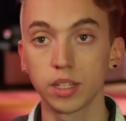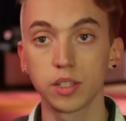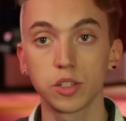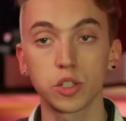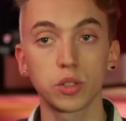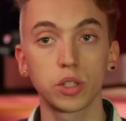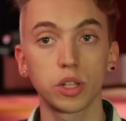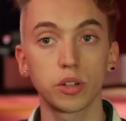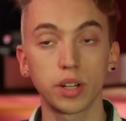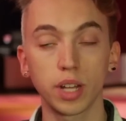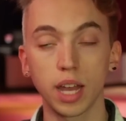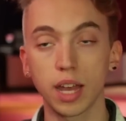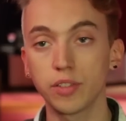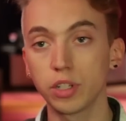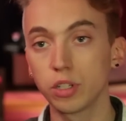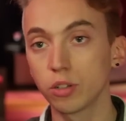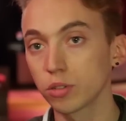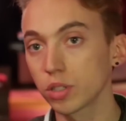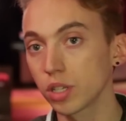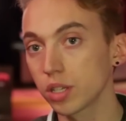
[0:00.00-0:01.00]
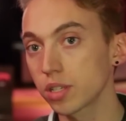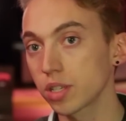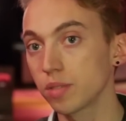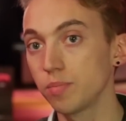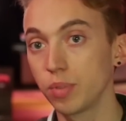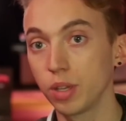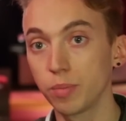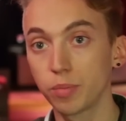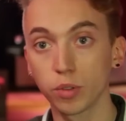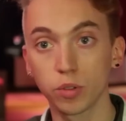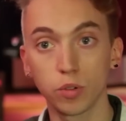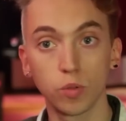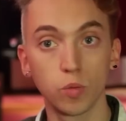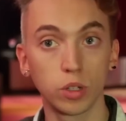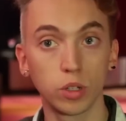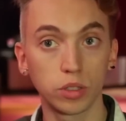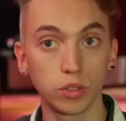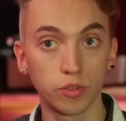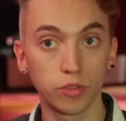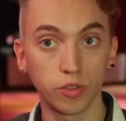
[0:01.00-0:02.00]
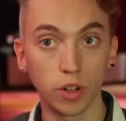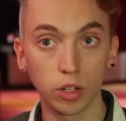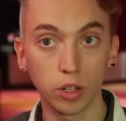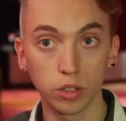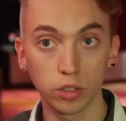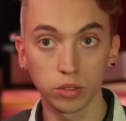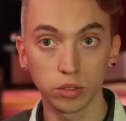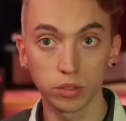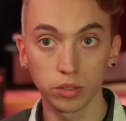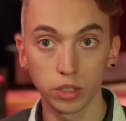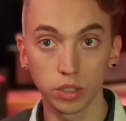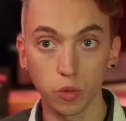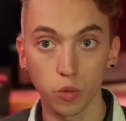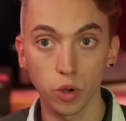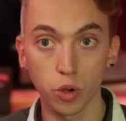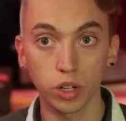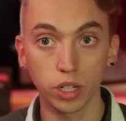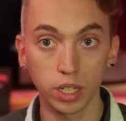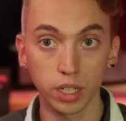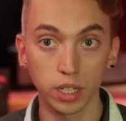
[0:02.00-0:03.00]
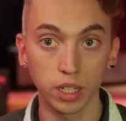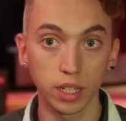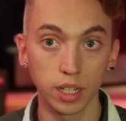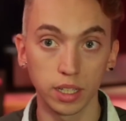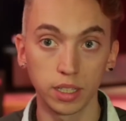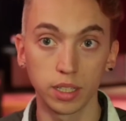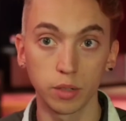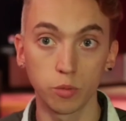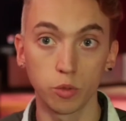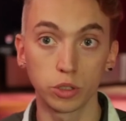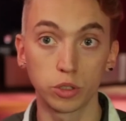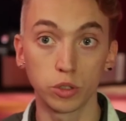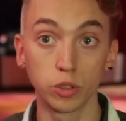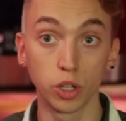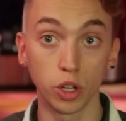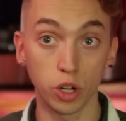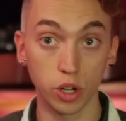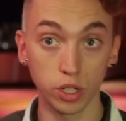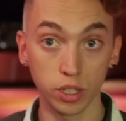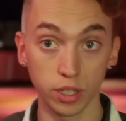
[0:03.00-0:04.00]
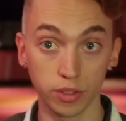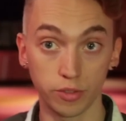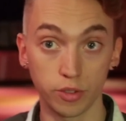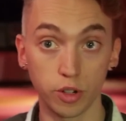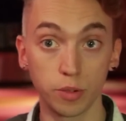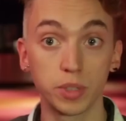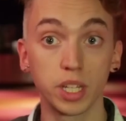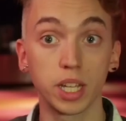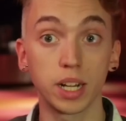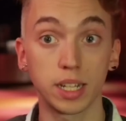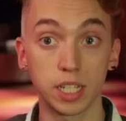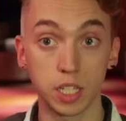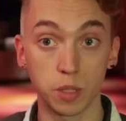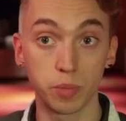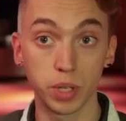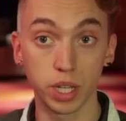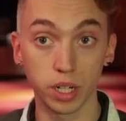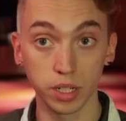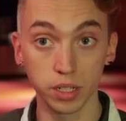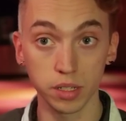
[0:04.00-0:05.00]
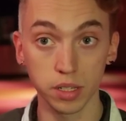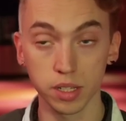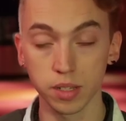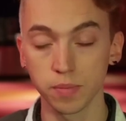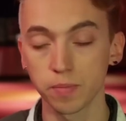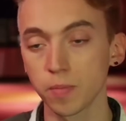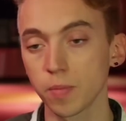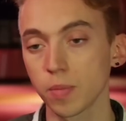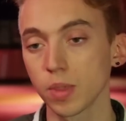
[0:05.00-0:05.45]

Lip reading: So they already have an audience and people who want to follow their work, and they want to learn from their experience.